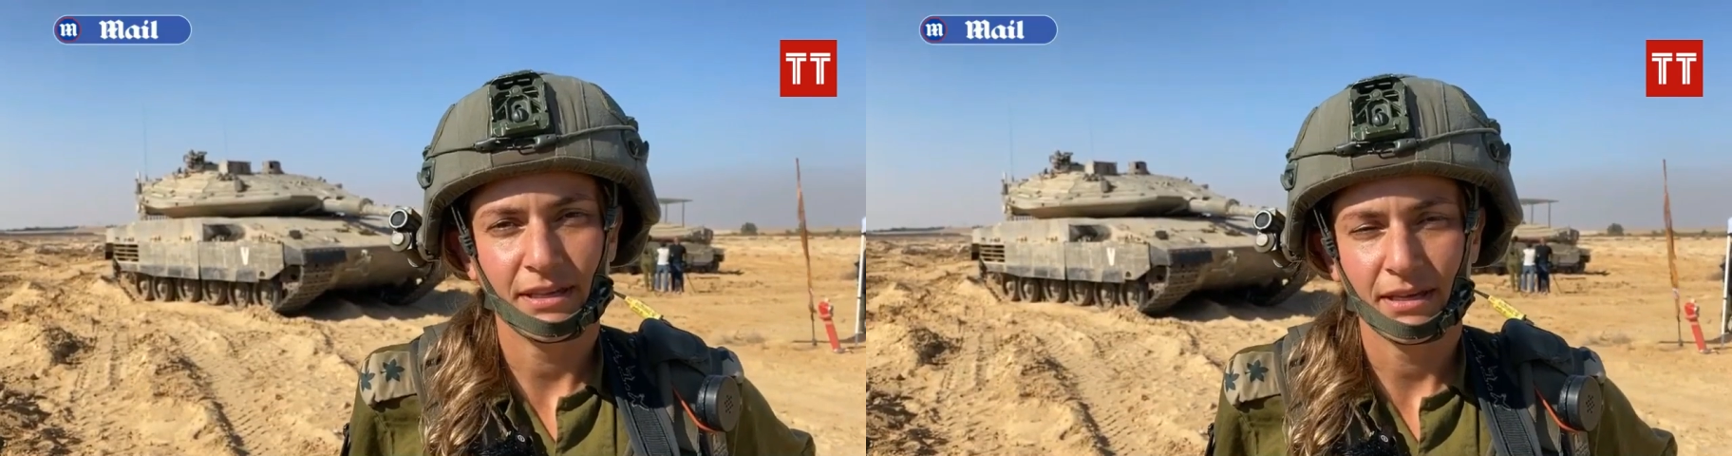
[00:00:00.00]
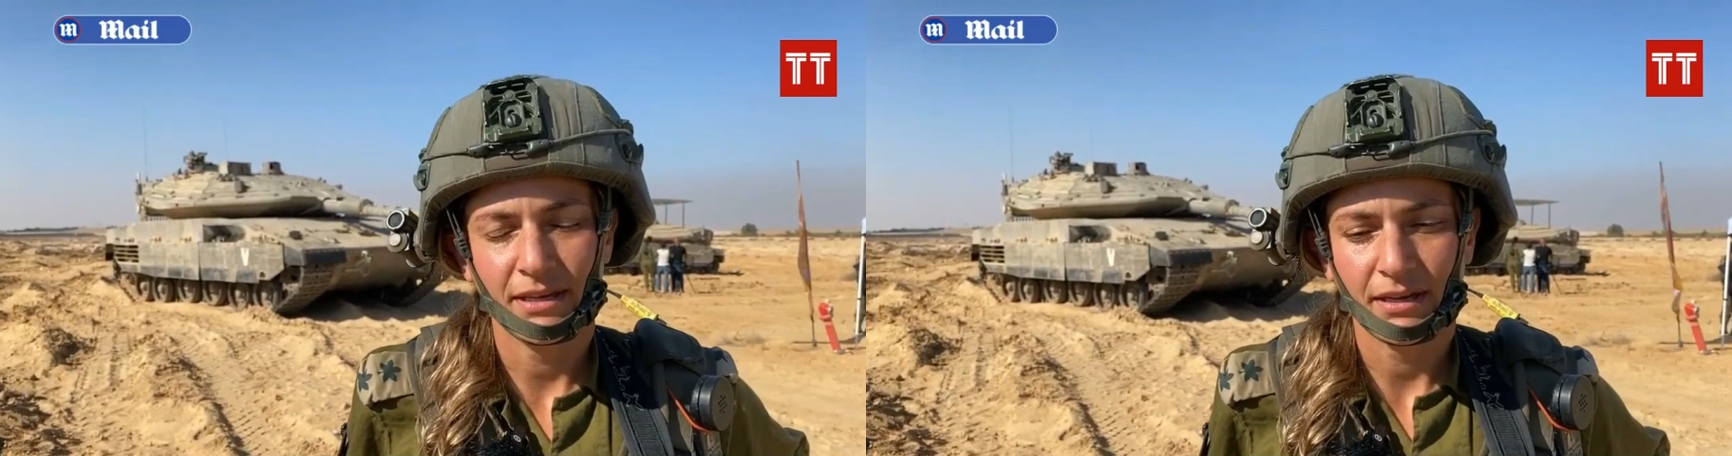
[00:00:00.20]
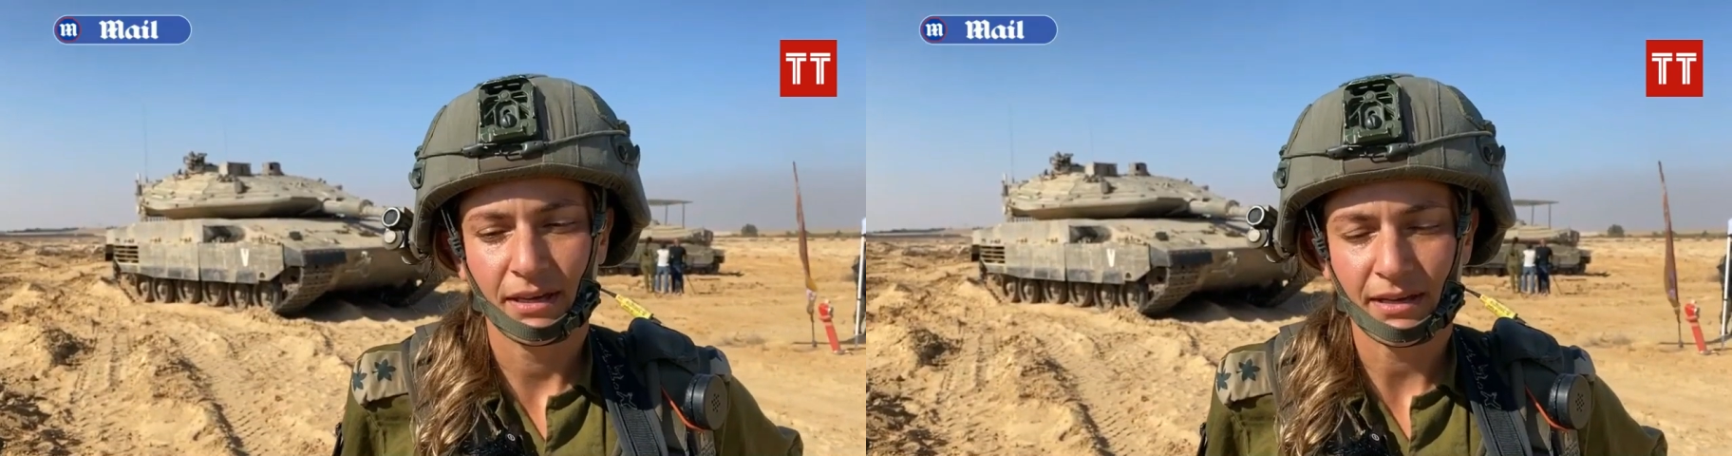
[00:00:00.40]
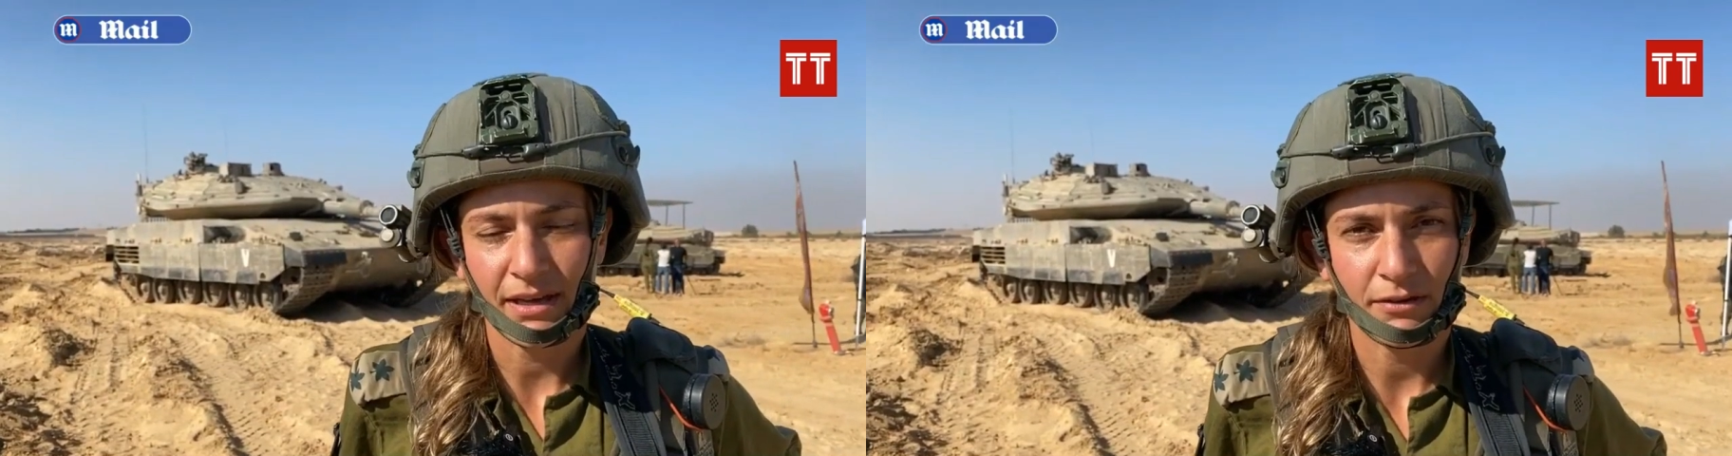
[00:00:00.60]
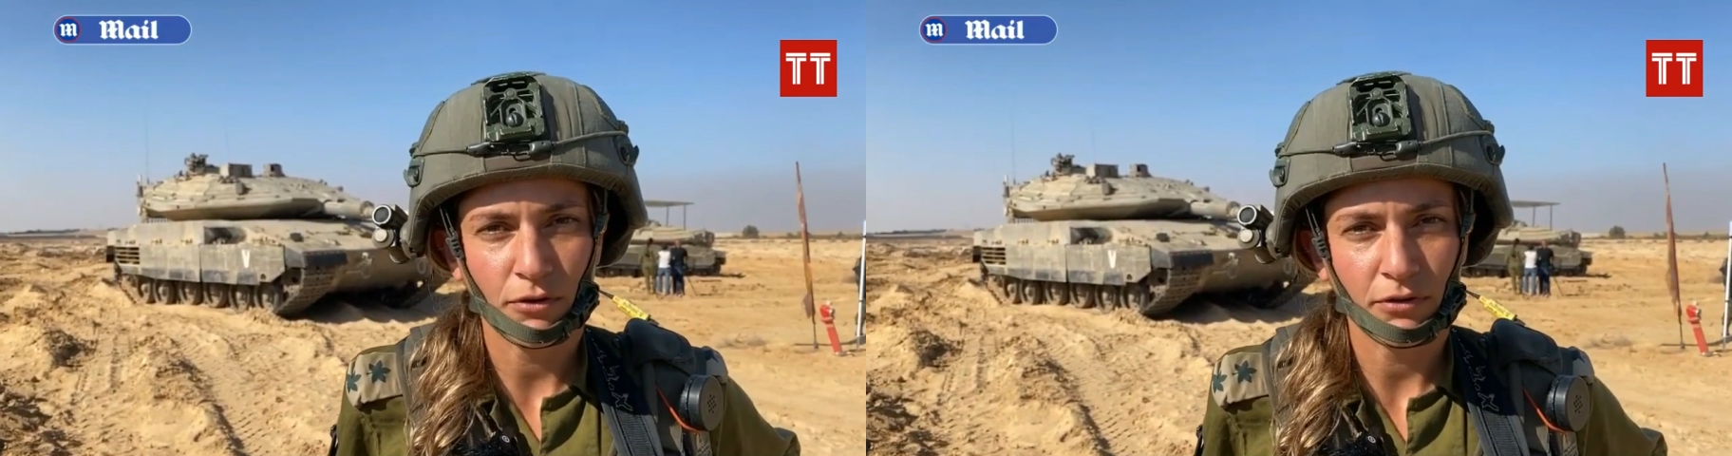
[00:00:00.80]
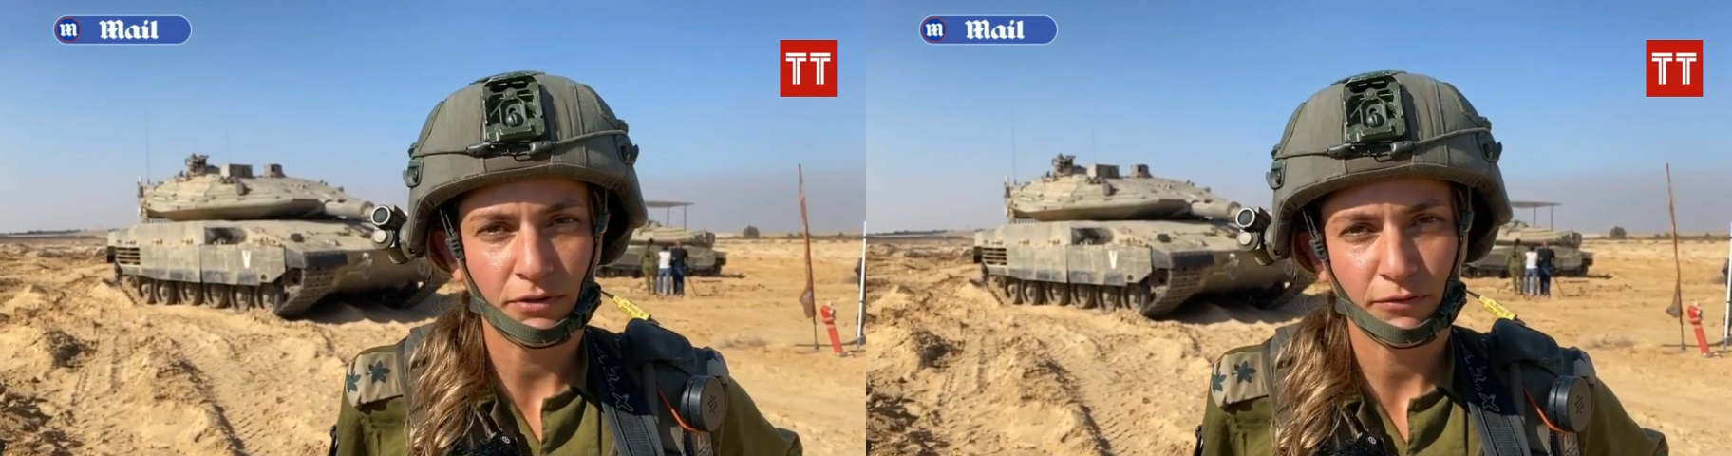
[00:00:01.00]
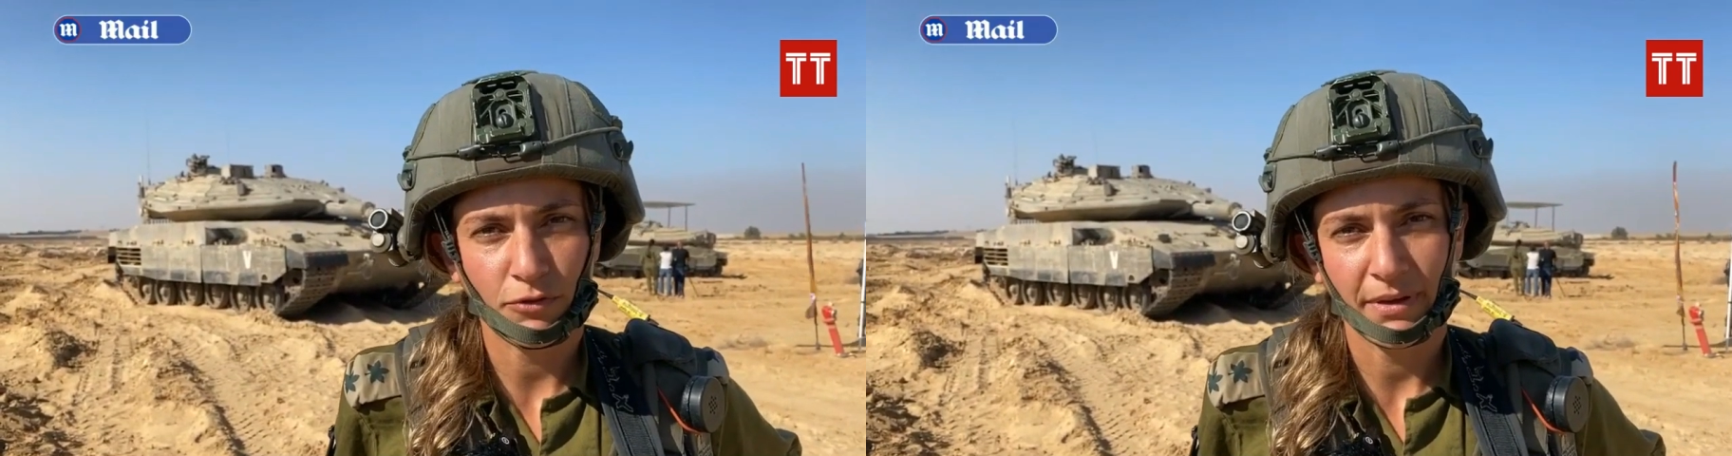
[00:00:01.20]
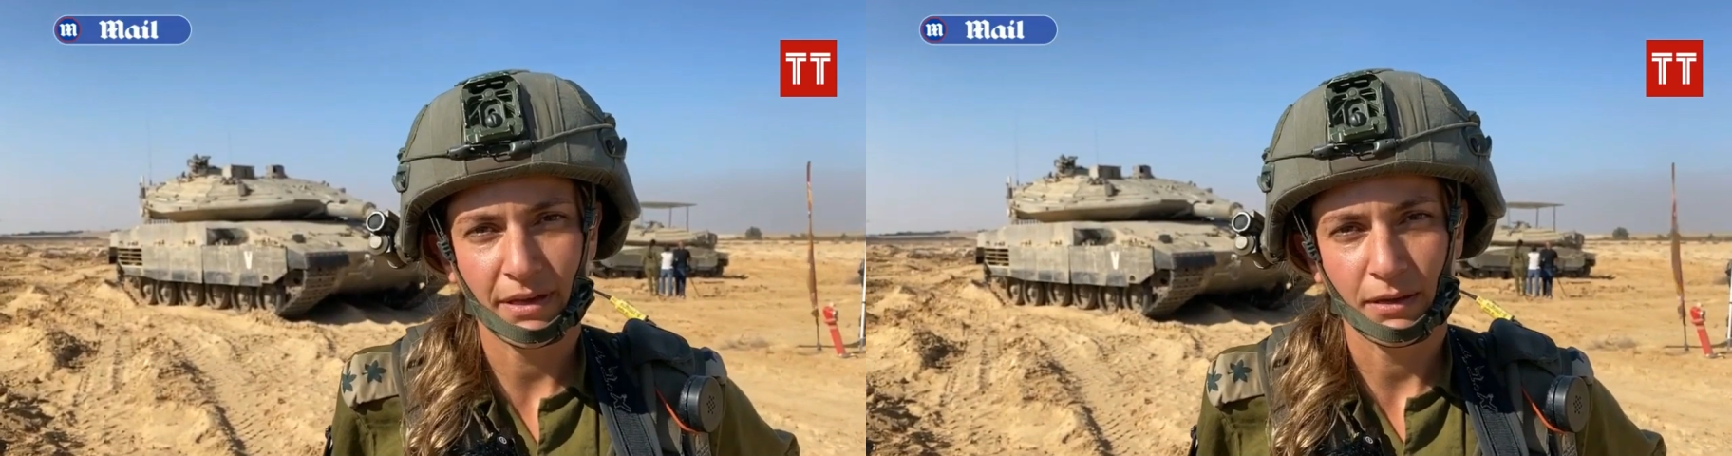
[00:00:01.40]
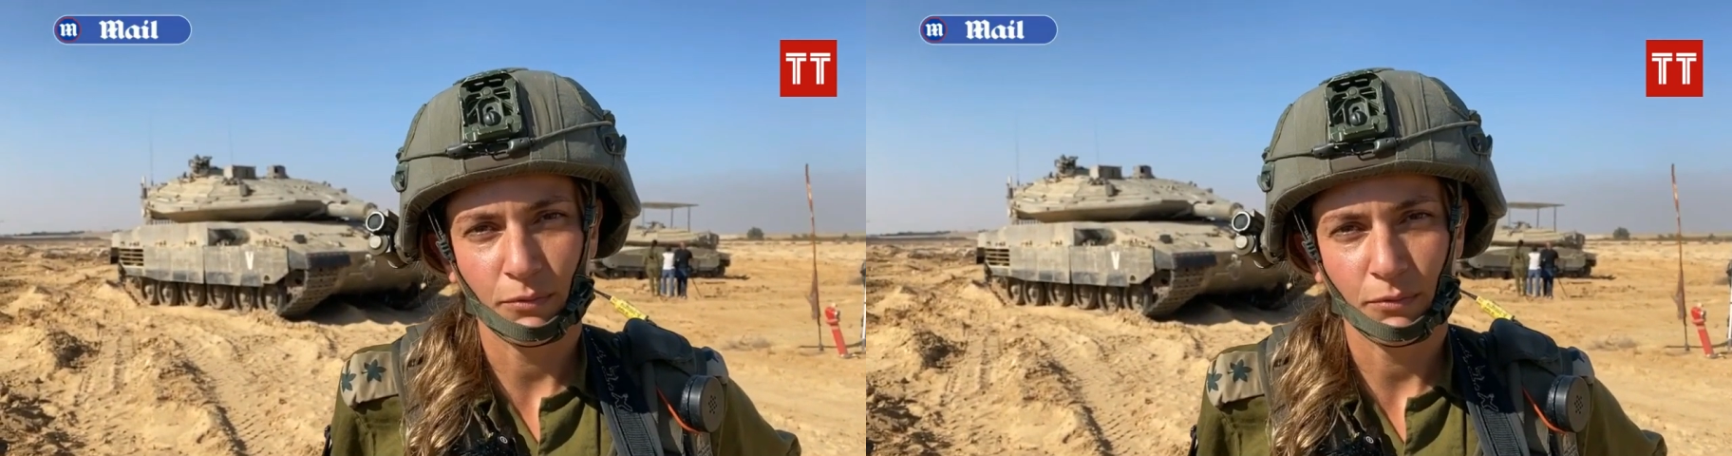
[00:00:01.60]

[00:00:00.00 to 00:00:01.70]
I got called from